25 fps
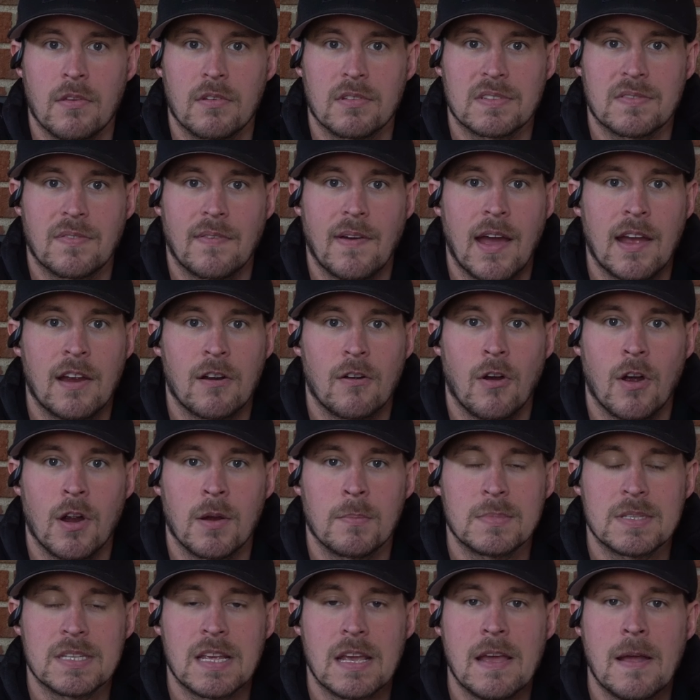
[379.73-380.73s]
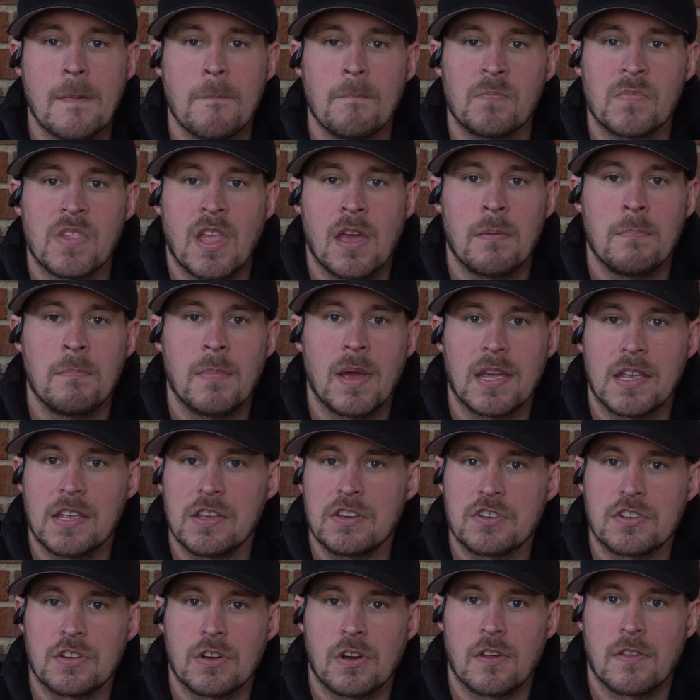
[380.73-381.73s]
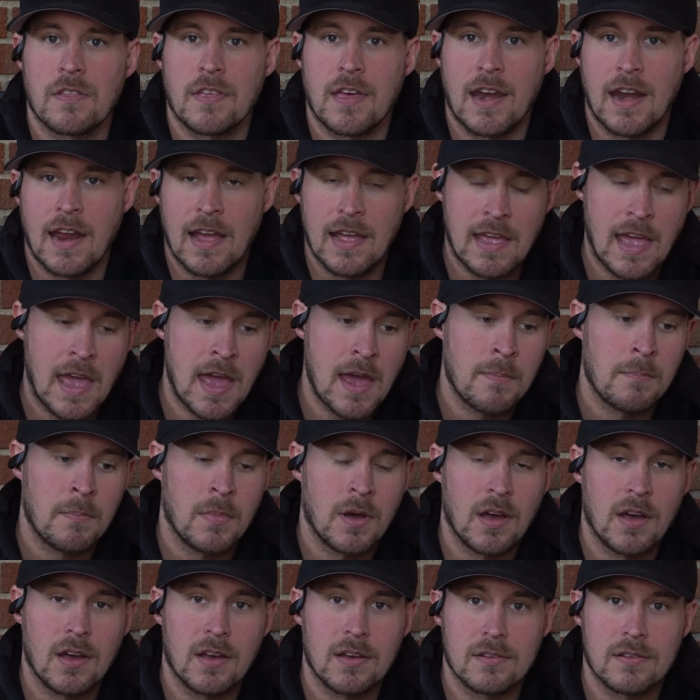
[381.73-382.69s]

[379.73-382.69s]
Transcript: those firearms and making sure that I am,